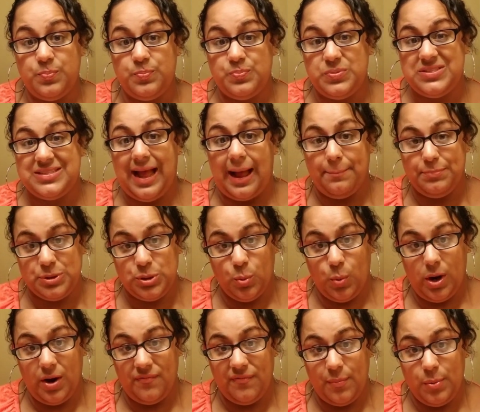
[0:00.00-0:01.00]
stops the
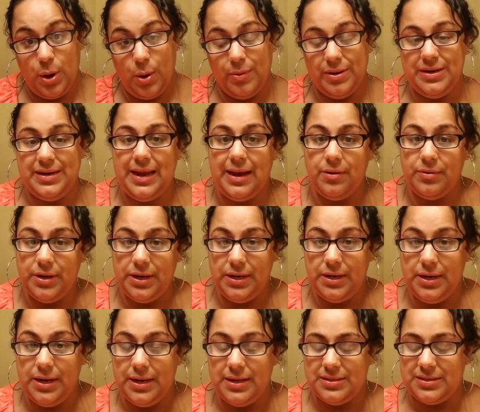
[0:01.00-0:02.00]
water from going down,
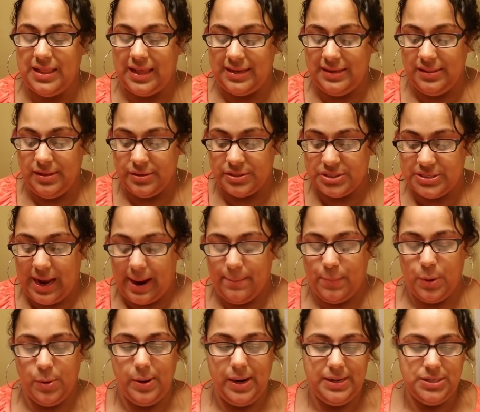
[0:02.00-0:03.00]
and it's like a little
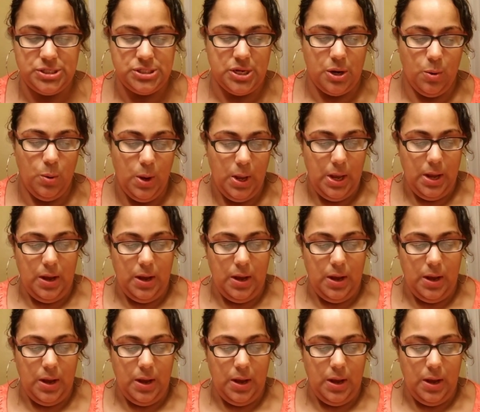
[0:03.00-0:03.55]
stopper, right? So